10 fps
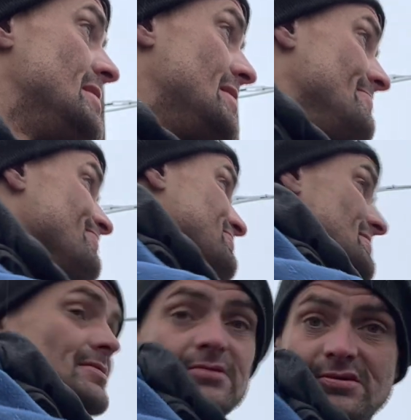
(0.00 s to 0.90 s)
How do
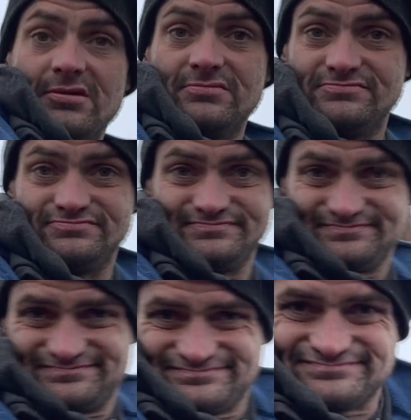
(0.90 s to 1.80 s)
the other homeless treat
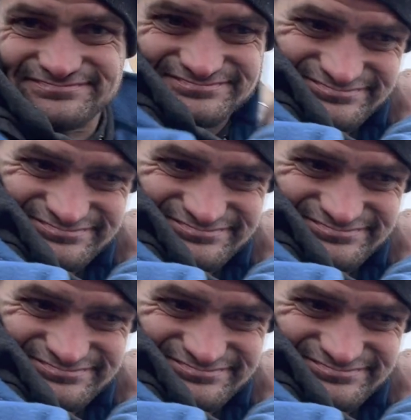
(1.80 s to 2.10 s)
you there?